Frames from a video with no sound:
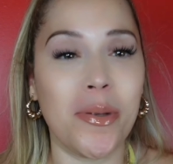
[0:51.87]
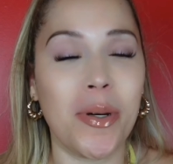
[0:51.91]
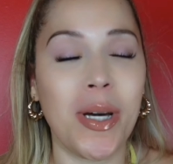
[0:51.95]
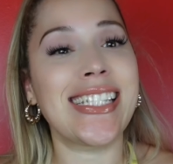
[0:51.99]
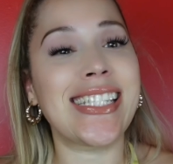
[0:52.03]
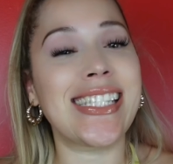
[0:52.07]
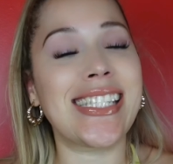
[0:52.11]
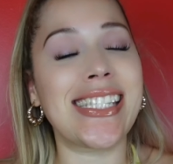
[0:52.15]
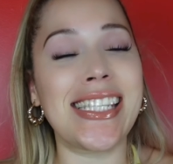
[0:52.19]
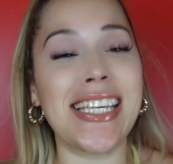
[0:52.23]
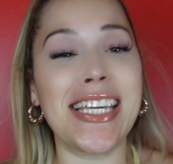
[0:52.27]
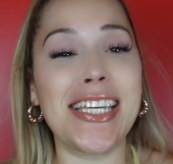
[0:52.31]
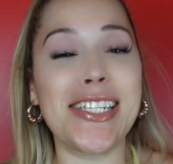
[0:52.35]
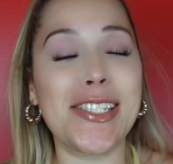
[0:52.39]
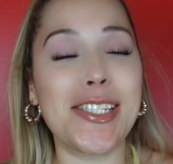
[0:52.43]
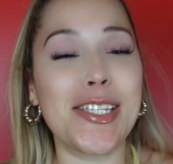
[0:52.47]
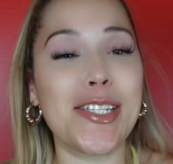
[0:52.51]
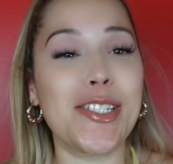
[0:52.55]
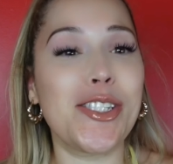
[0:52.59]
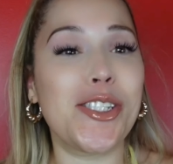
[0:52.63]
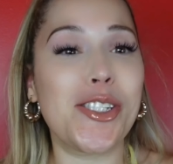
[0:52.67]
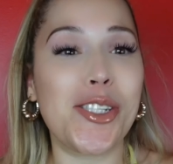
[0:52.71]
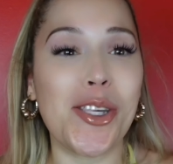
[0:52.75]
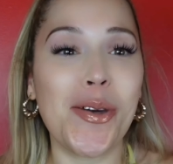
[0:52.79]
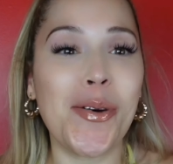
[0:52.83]
Season
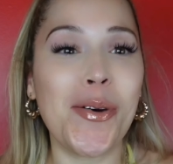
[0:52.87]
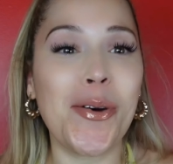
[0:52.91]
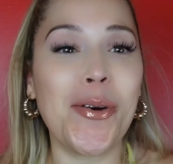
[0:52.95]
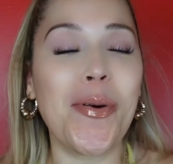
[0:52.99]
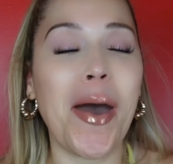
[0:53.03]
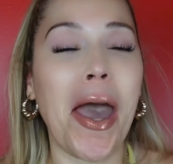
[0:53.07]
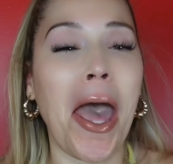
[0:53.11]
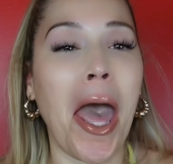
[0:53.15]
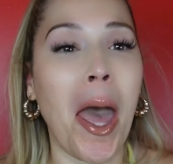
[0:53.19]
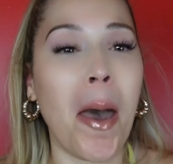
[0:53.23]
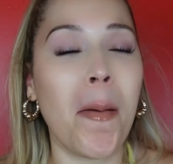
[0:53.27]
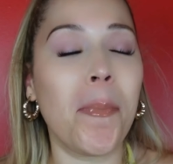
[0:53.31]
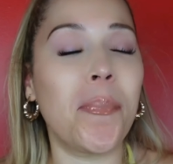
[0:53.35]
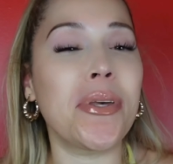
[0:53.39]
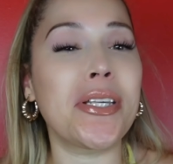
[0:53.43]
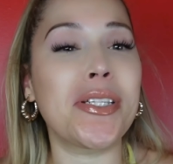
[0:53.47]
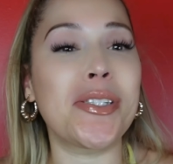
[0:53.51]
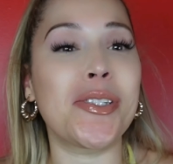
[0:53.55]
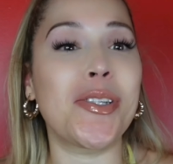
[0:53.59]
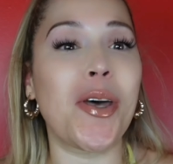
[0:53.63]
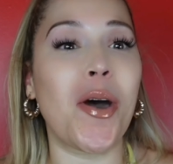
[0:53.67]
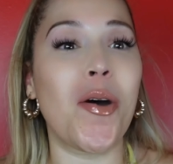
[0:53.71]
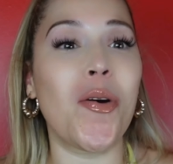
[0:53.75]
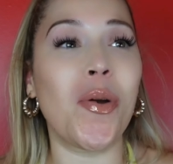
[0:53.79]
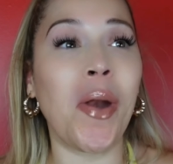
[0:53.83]
2,
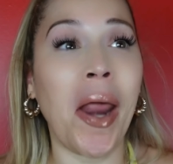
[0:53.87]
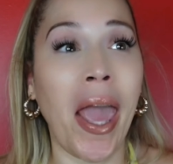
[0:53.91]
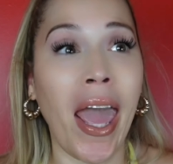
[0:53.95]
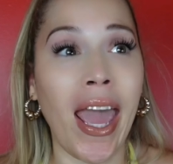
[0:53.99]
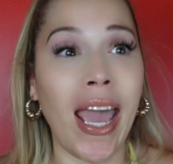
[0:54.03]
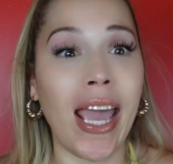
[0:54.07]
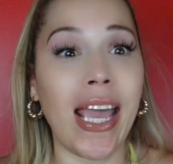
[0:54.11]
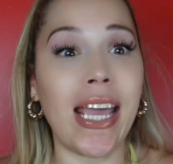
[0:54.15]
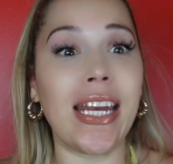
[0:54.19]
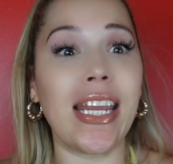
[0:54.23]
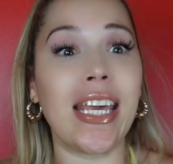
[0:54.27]
Episode 8.